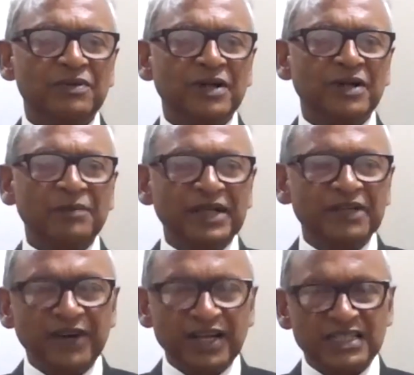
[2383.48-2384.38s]
complete it
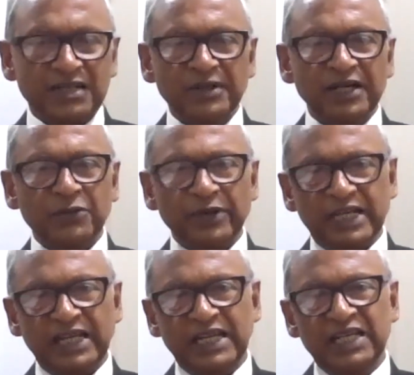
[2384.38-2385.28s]
fast, complete it
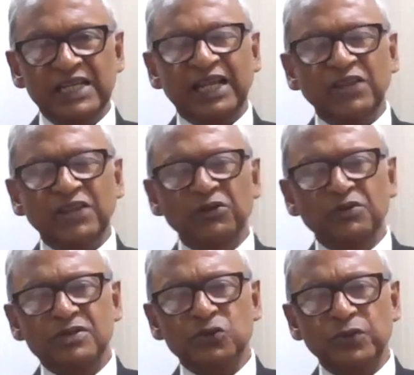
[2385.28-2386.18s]
quickly. Can you
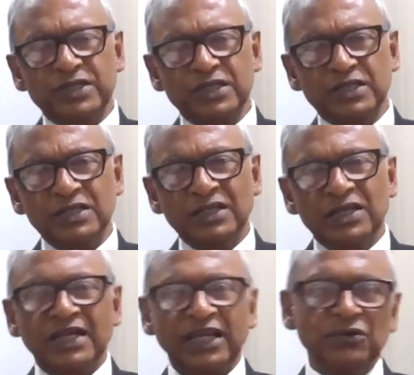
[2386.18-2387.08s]
squeeze it?
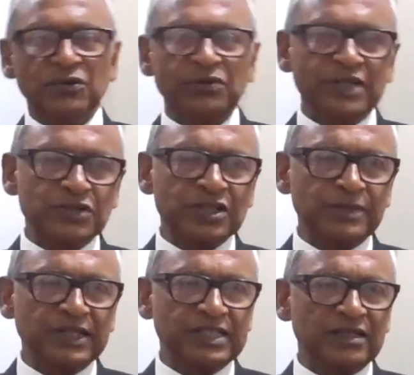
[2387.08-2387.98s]
Can you reduce it
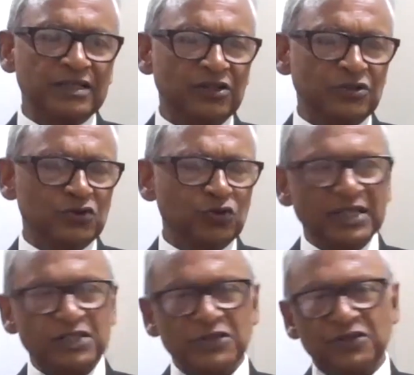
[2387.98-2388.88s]
by 2
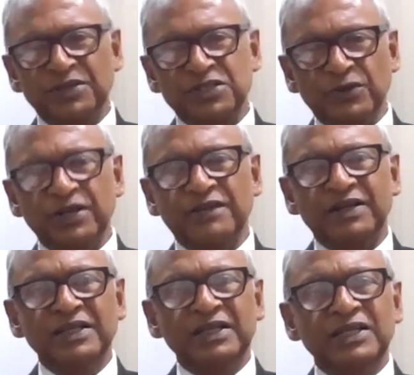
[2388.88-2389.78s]
months or 3 months or
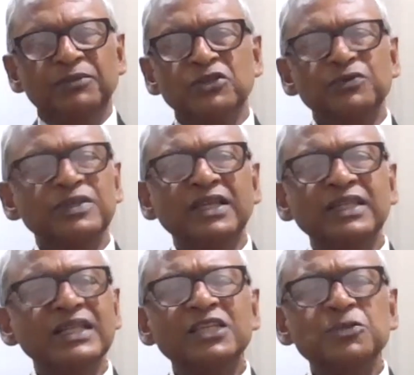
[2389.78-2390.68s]
whatever? Because we think
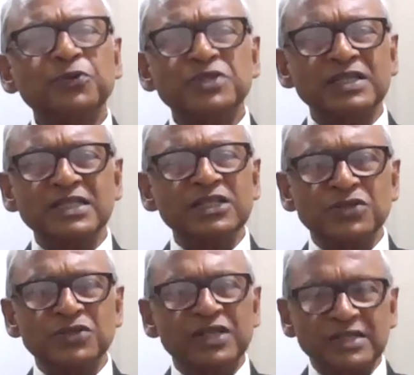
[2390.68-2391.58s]
that this process is
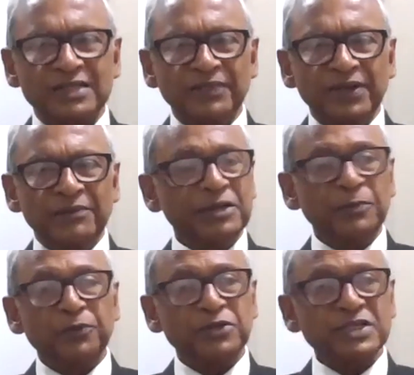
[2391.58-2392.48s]
useless. but the
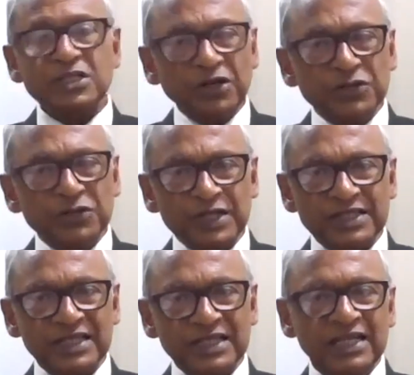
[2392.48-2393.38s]
process is not
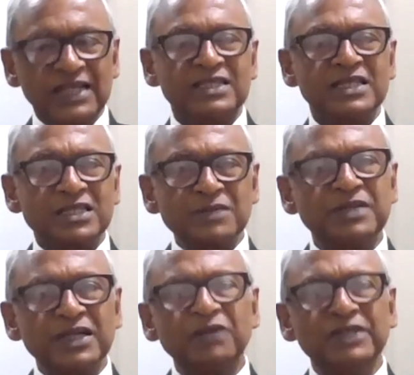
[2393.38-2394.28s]
useless. And the systems
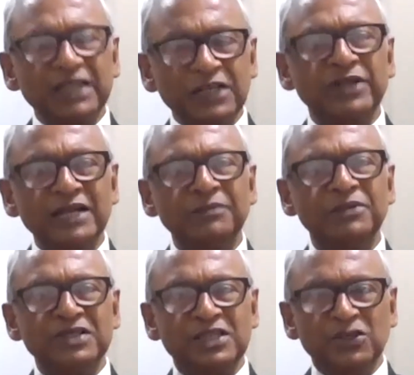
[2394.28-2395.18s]
thinker will tell you that
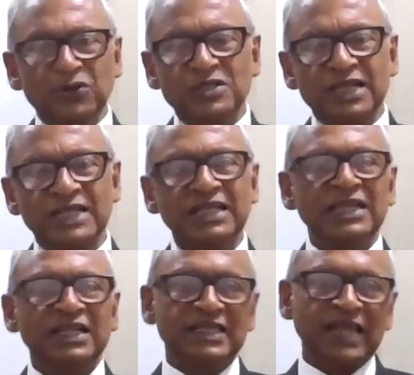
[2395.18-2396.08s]
because he knows that
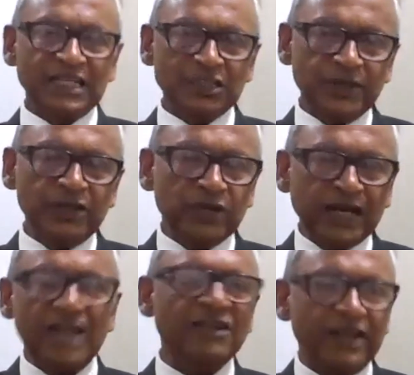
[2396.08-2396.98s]
that is when you can
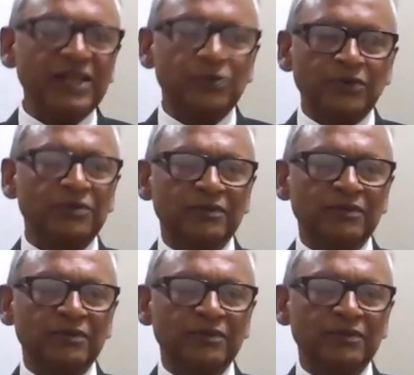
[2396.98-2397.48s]
add value.